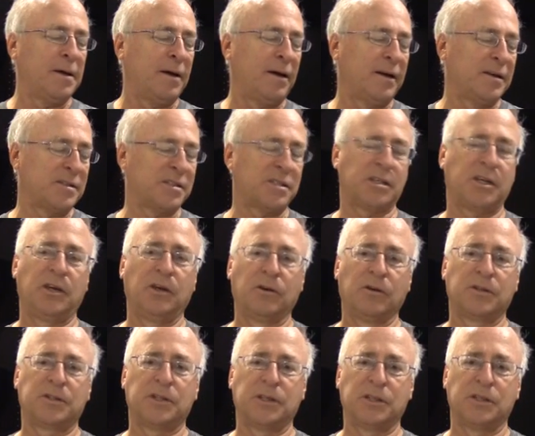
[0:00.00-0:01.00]

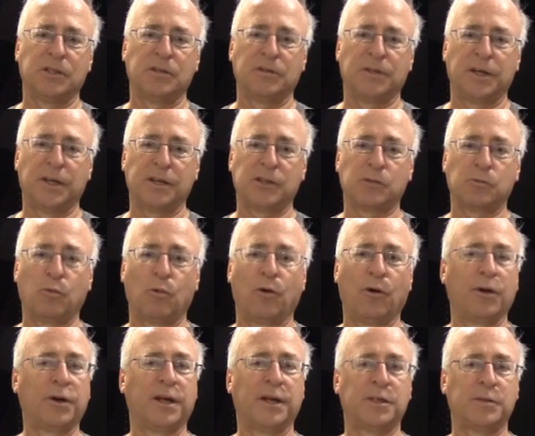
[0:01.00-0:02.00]
skill to do this
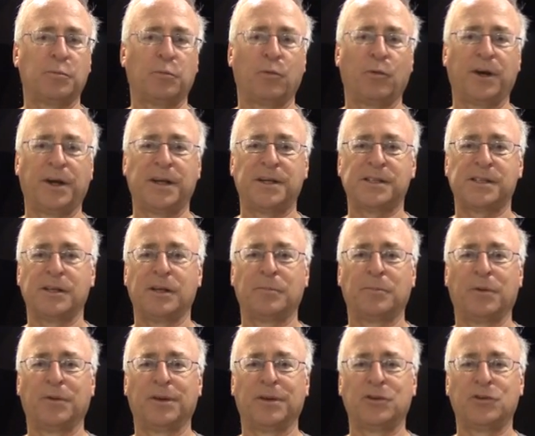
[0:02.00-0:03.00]
work. It's pretty
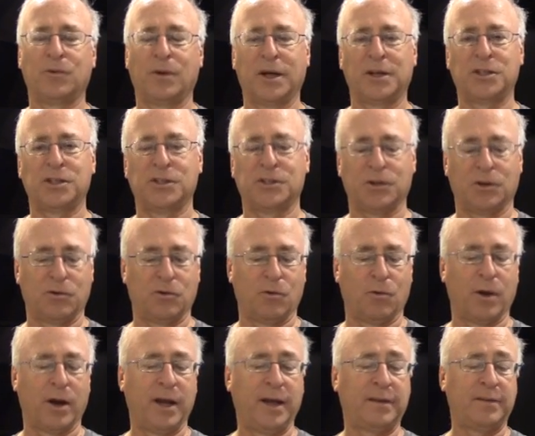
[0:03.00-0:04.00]
simple. The directions are
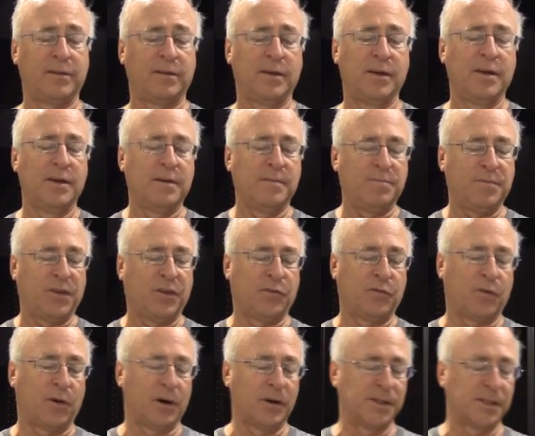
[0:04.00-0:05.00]
great as
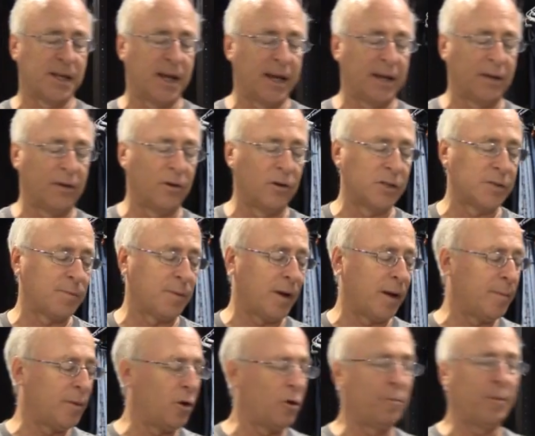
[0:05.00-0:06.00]
far as that goes. But
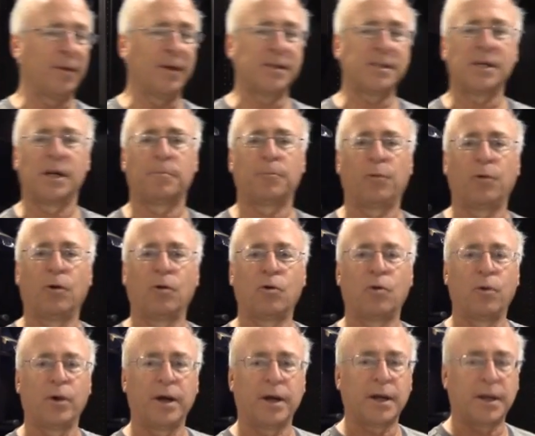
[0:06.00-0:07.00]
I'm going to open this up real
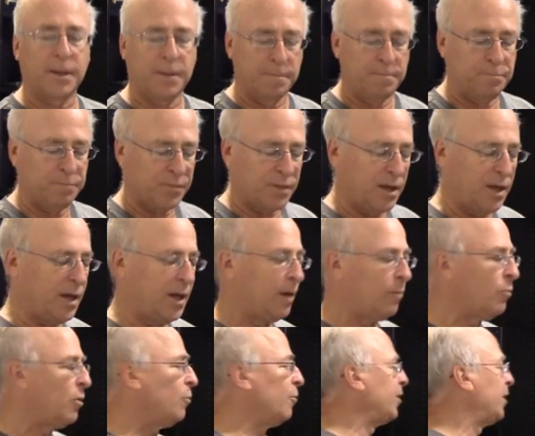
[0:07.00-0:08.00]
quick,
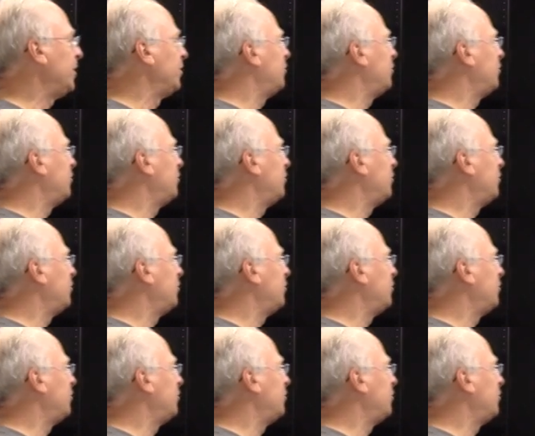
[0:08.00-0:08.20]
and what we're going to